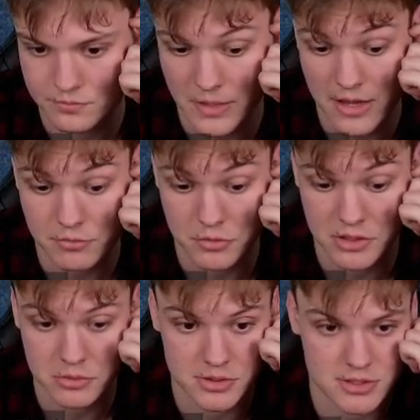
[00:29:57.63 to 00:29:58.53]
I have only
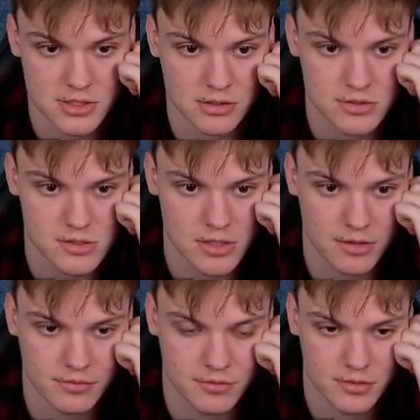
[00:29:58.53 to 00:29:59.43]
20 seconds
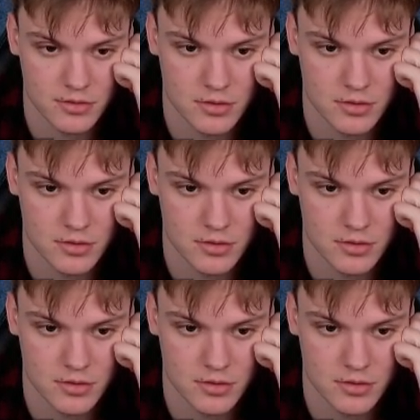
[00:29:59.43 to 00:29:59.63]
left,